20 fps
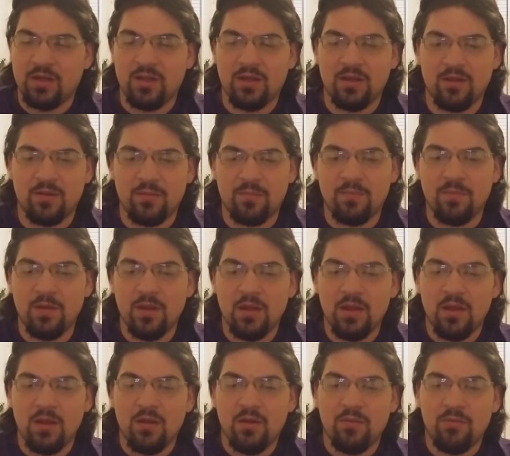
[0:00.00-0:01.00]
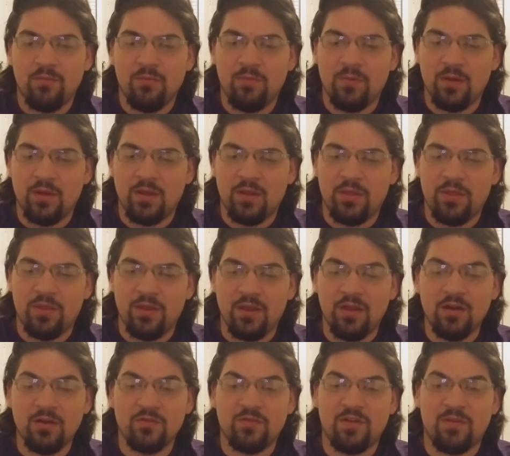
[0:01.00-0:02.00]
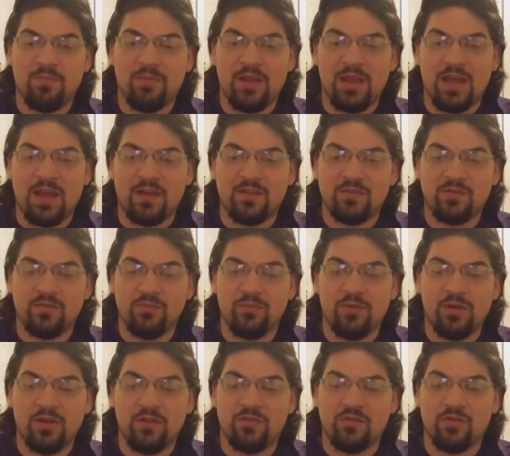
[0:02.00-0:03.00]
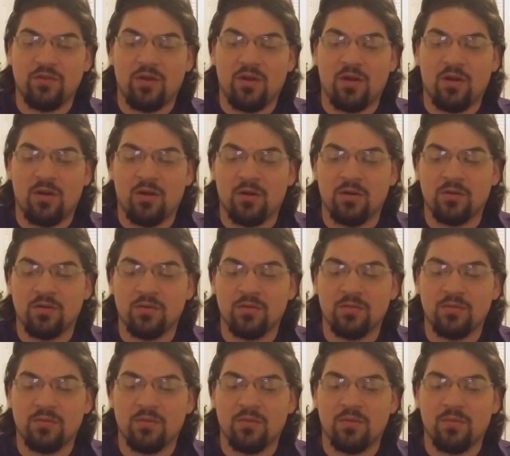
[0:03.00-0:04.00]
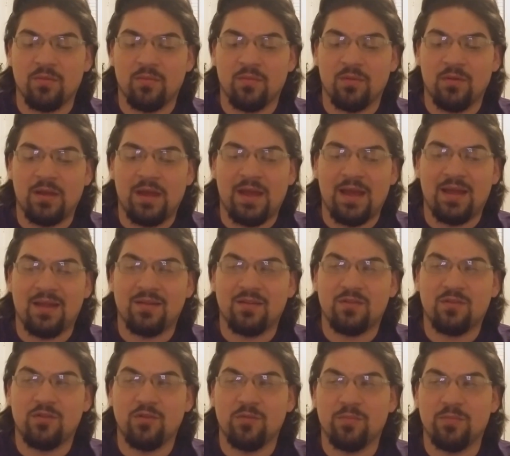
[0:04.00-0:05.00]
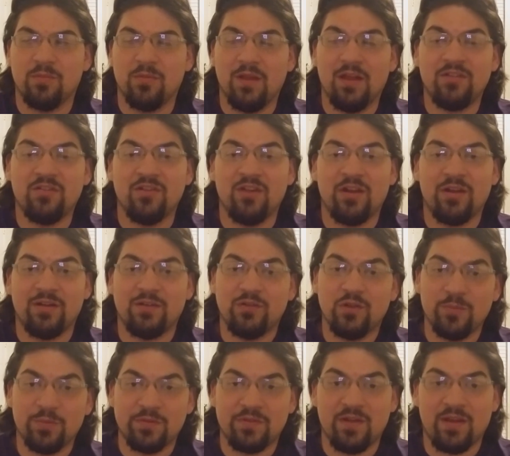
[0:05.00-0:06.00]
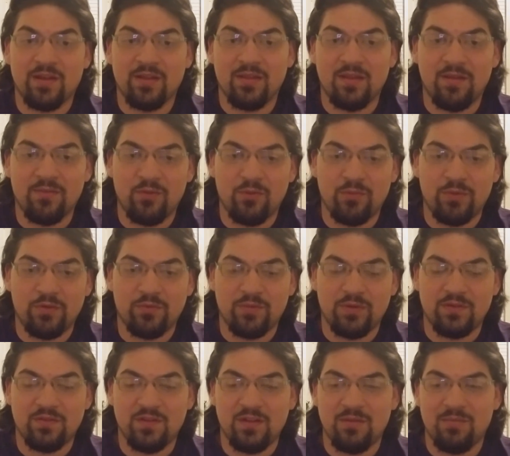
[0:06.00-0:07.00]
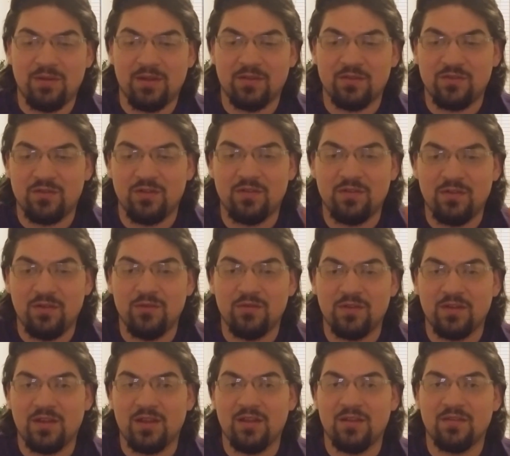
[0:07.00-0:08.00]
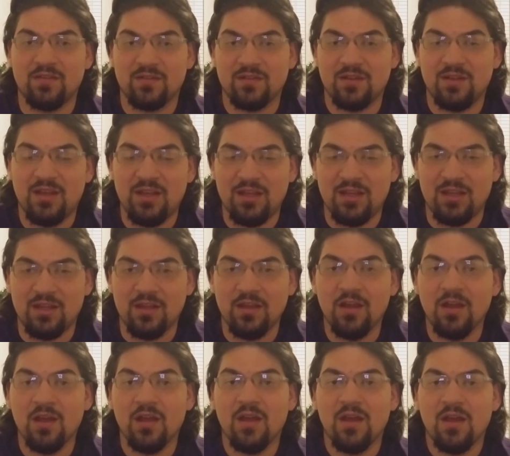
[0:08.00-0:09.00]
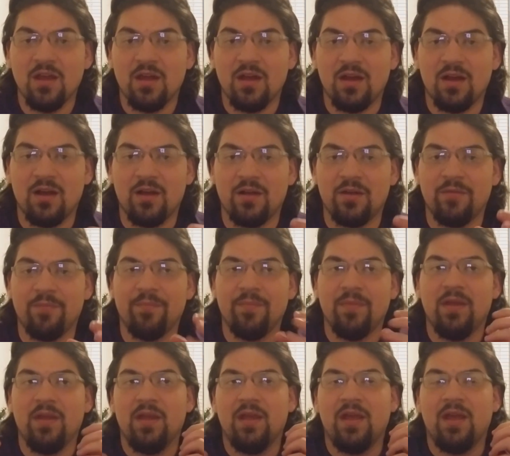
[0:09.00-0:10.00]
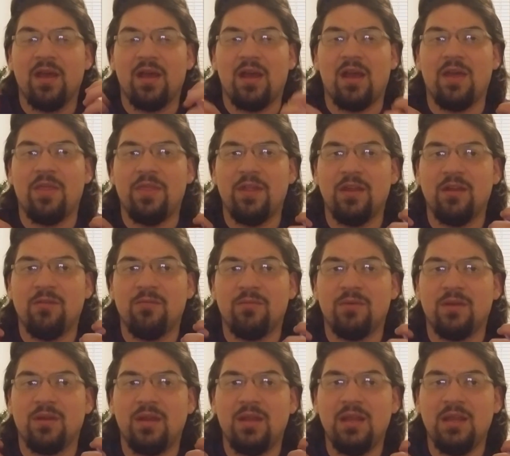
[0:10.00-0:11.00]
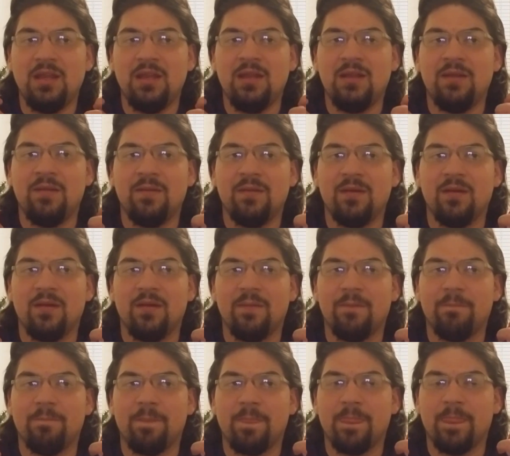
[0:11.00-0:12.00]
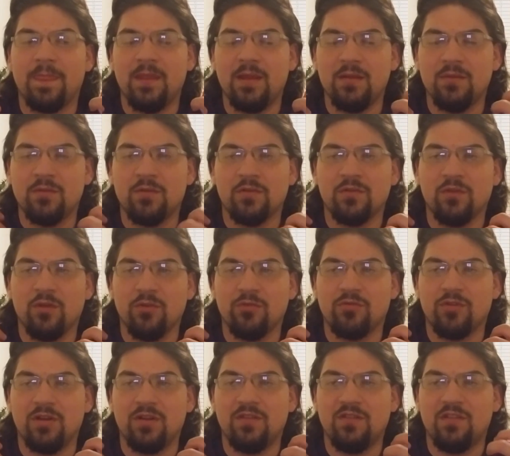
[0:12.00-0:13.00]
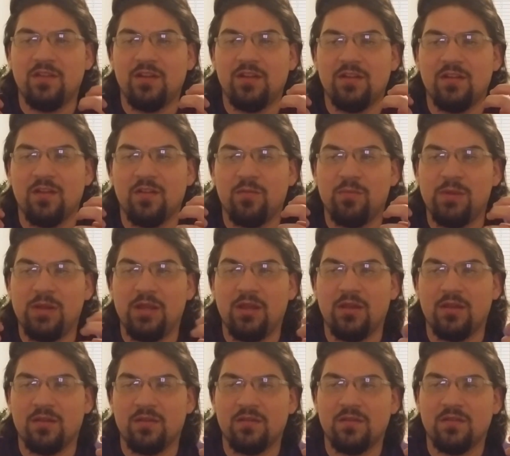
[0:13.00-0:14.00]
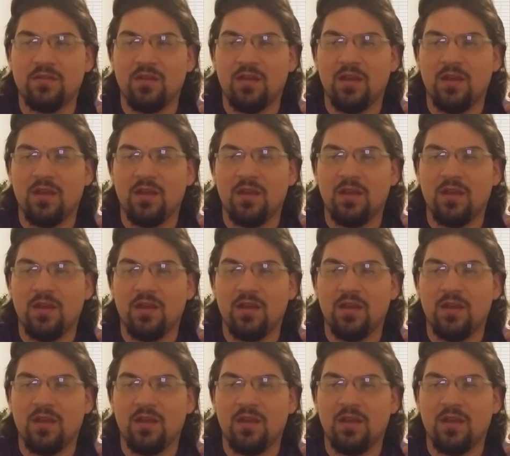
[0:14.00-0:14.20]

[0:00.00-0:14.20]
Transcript: him with energy blasts, which are at legendary Super Saiyan level, which we see because she's using his ki. I think when he enters Ultra Instinct, it's because